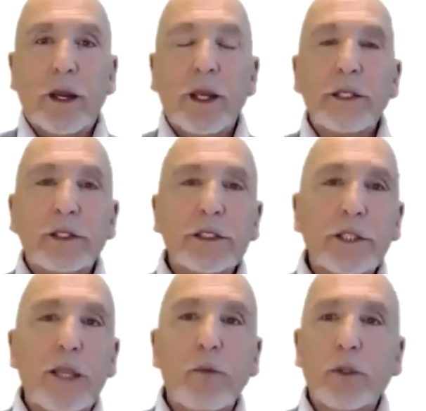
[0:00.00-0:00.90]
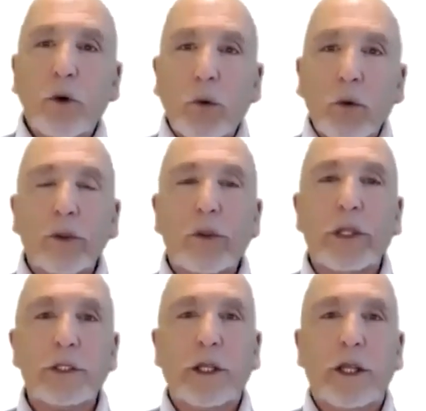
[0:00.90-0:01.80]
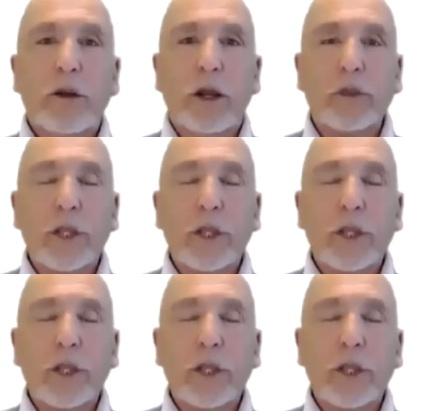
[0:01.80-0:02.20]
And it's the same with all of the things in our life.